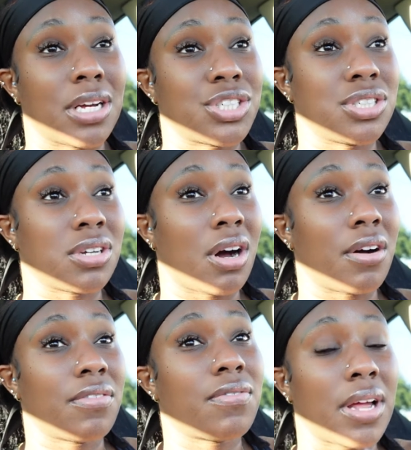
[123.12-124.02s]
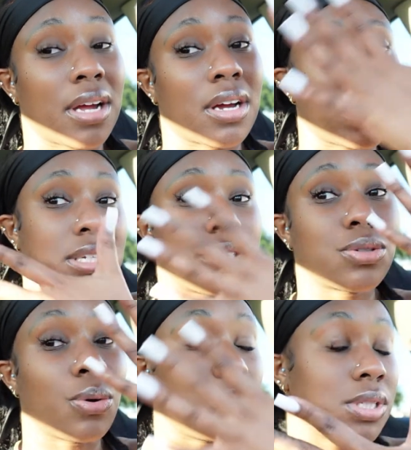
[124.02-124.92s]
lashes off, like as a
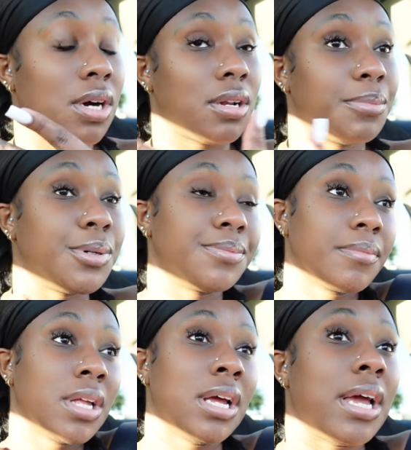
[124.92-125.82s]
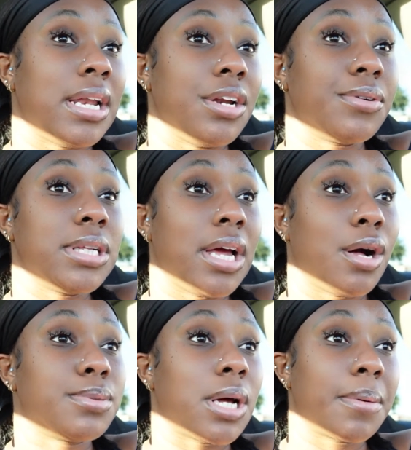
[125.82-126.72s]
total, but it didn't really
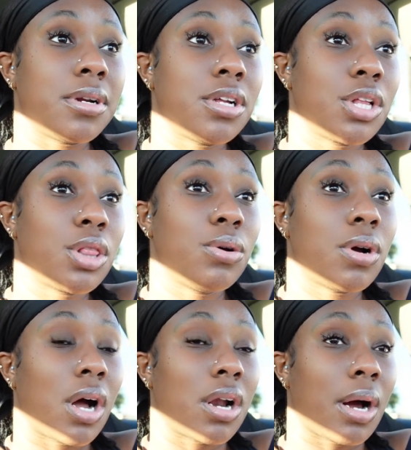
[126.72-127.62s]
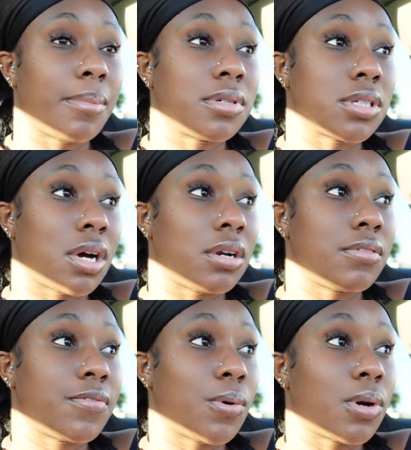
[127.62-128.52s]
help. So I'm gonna look on
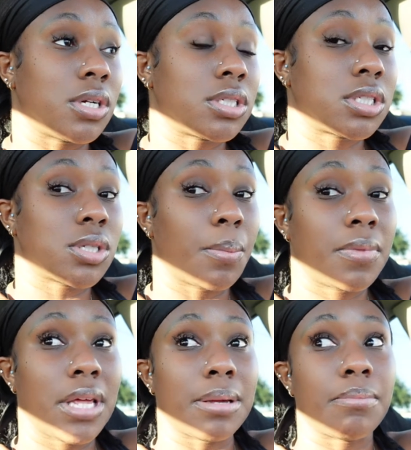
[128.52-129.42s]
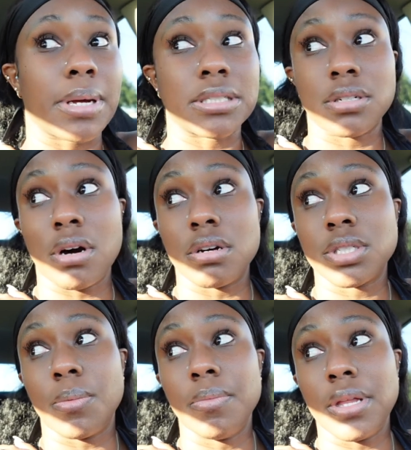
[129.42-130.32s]
Amazon for something better,
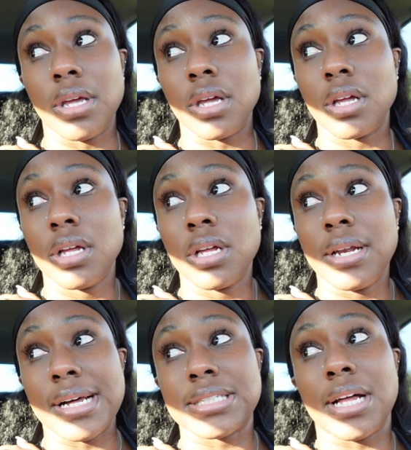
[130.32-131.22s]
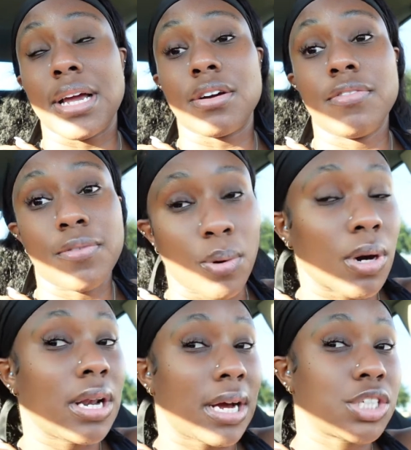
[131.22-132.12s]
something that's like
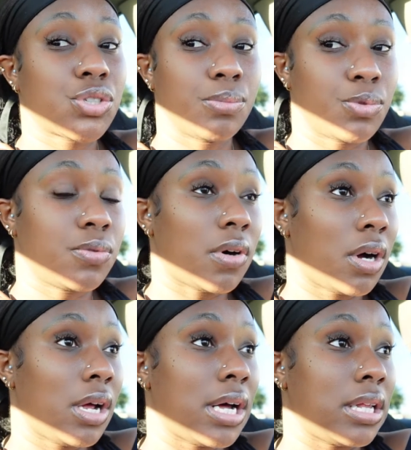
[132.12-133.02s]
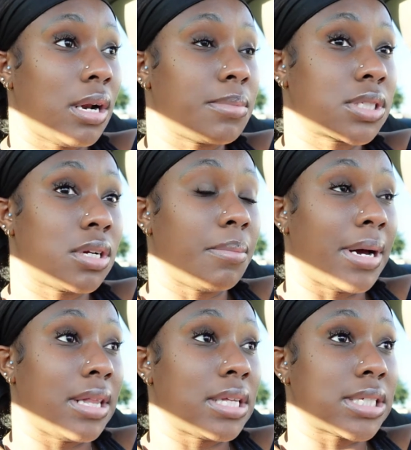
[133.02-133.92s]
4 lash removal, and then I'm just gonna
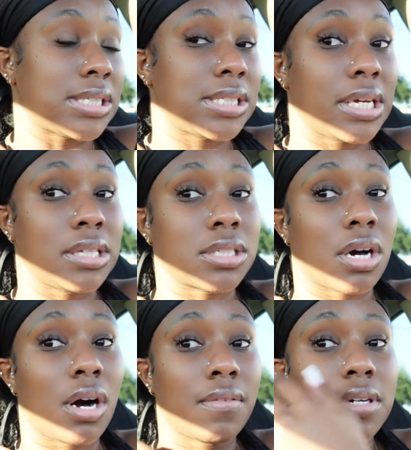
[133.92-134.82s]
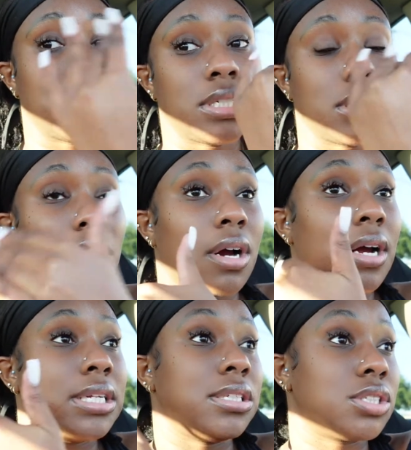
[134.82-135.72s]
buy that and take these off because these are
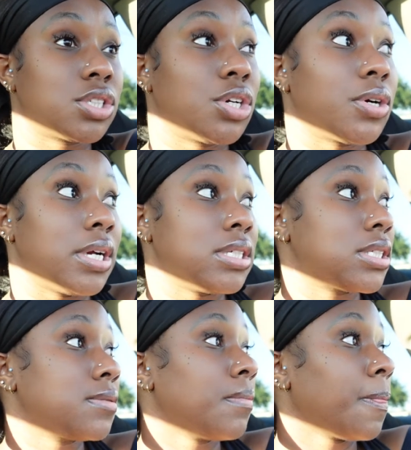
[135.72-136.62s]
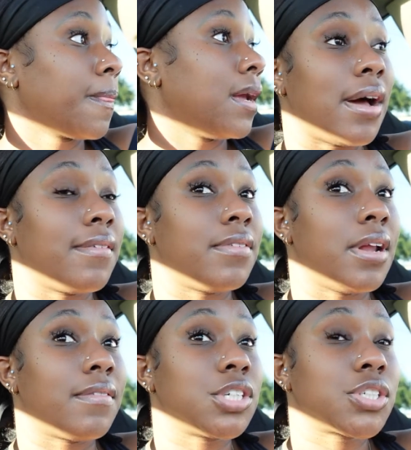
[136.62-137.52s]
a disgrace. I've
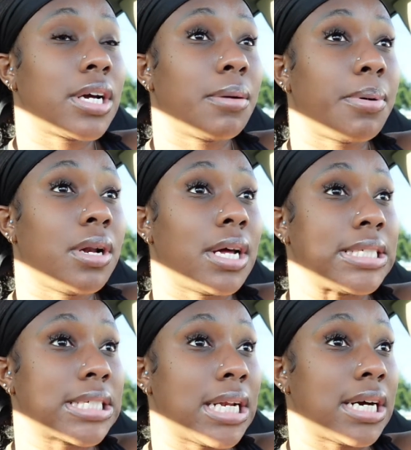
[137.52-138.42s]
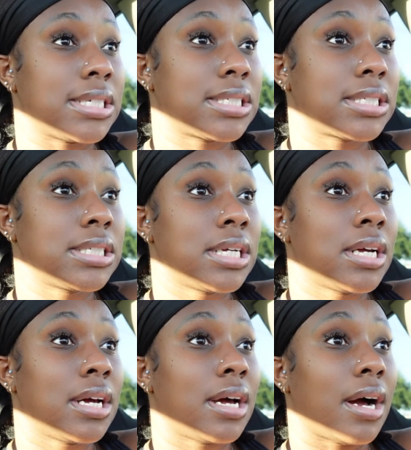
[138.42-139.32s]
never tried a Pilates class.
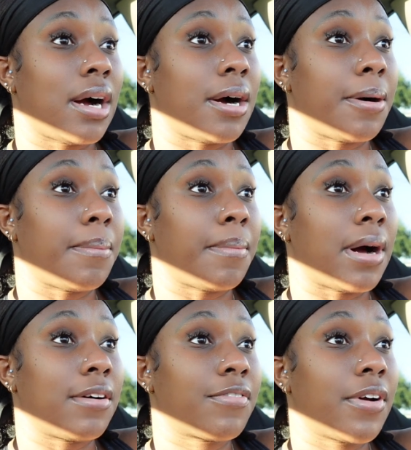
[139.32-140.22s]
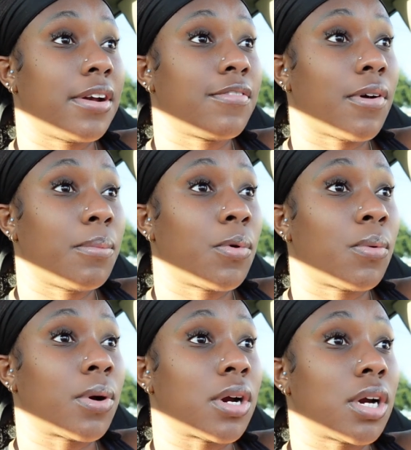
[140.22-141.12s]
A friend from
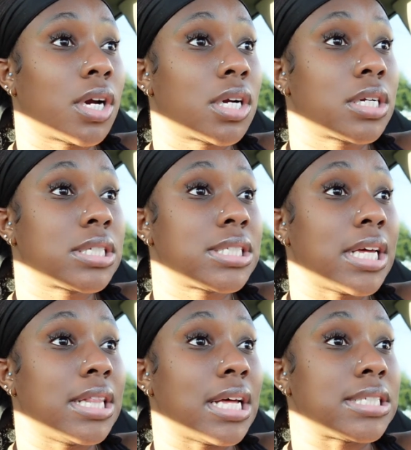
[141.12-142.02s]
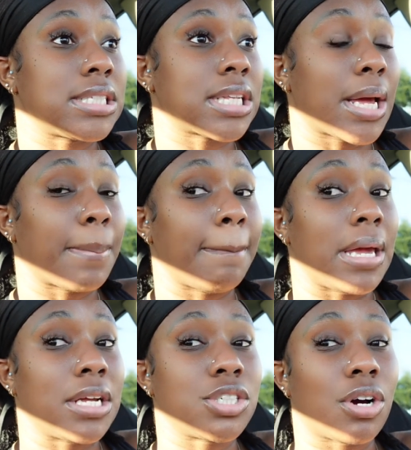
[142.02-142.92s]
work said that it's like
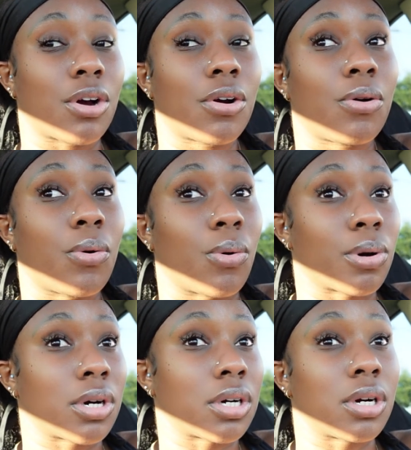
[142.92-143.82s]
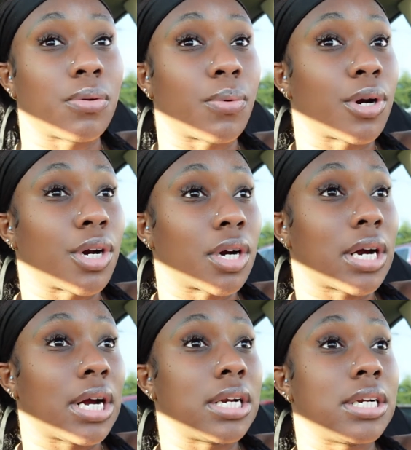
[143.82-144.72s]
major core work
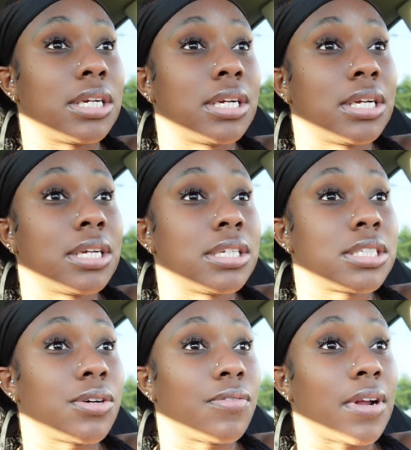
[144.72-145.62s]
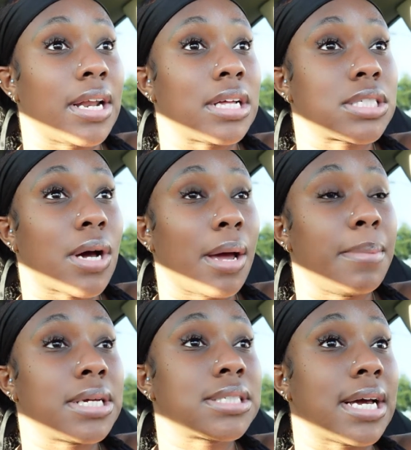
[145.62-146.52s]
and stuff like that, so
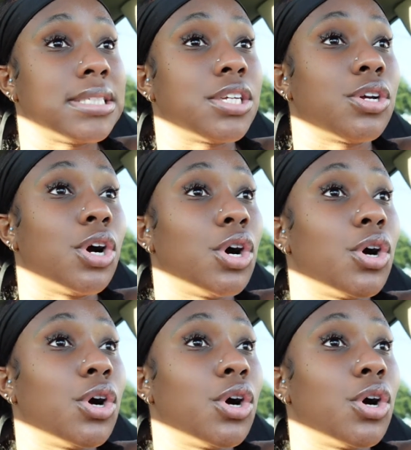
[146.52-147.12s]
I'm excited. I